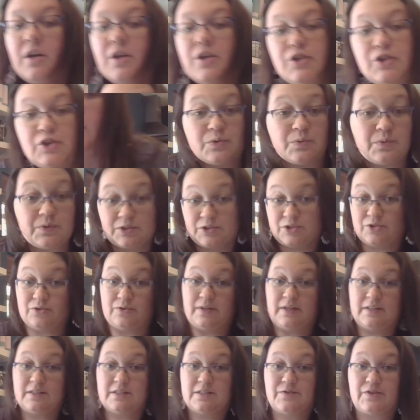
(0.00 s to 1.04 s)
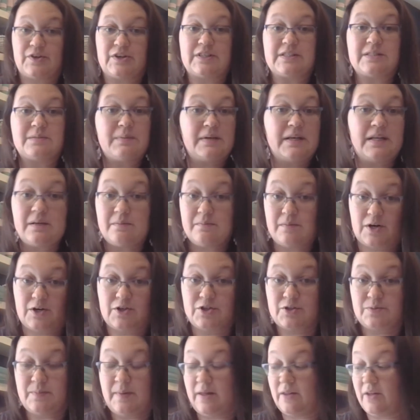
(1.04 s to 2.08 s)
you will do this for as many
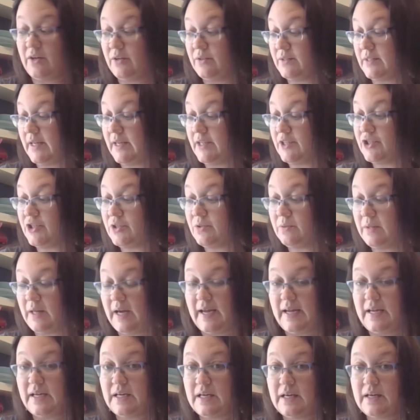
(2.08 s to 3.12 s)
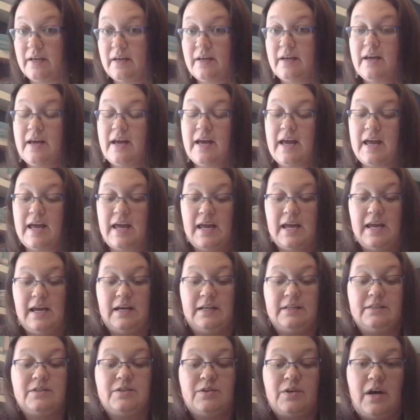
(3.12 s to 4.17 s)
marshmallows as you like,
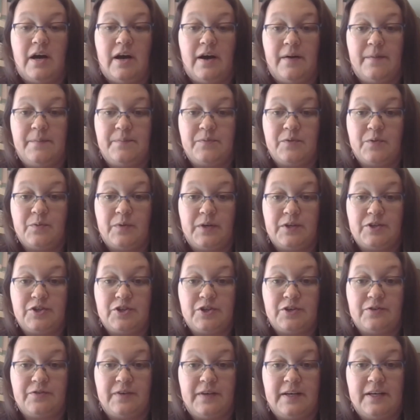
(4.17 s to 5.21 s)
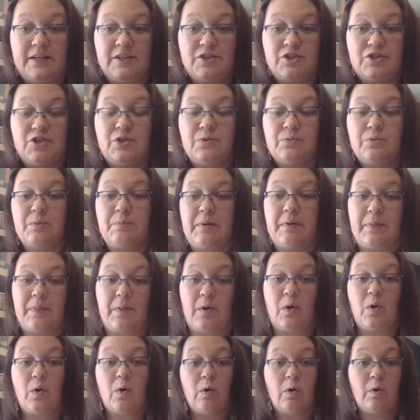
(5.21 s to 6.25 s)
and once you're finished, you will put
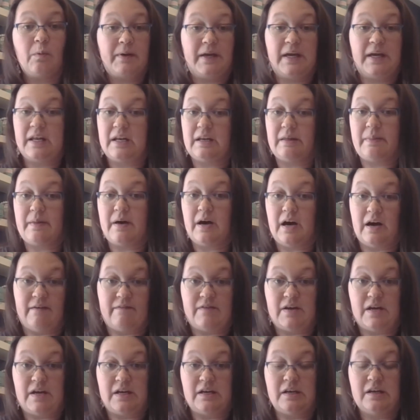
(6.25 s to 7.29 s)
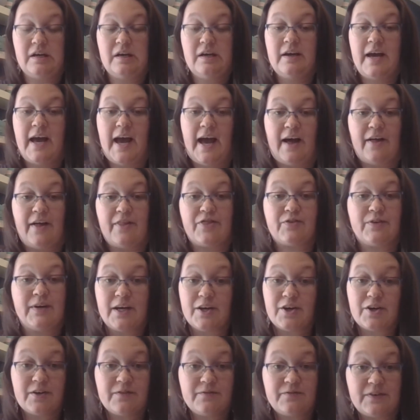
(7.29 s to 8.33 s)
the whole pan in the oven at
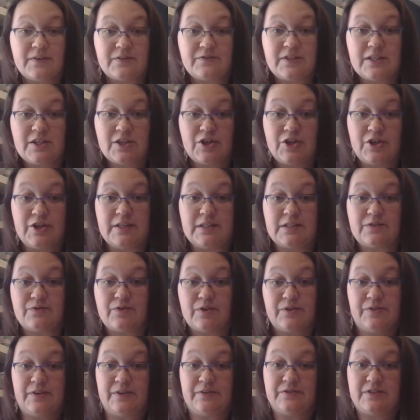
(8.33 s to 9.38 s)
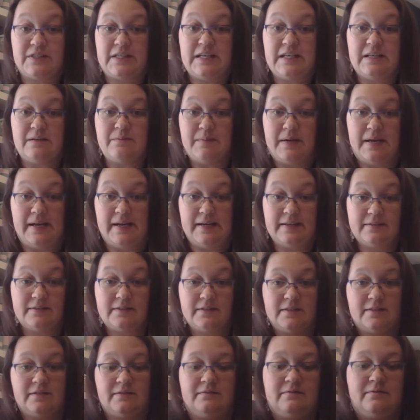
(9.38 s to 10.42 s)
350 degrees for 15
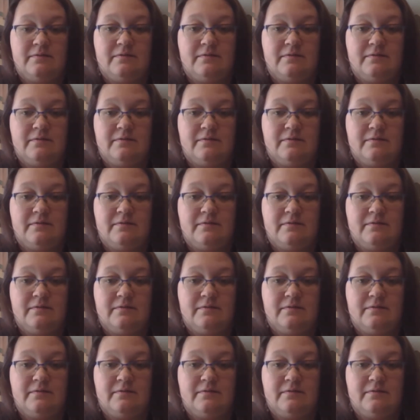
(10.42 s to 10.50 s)
minutes.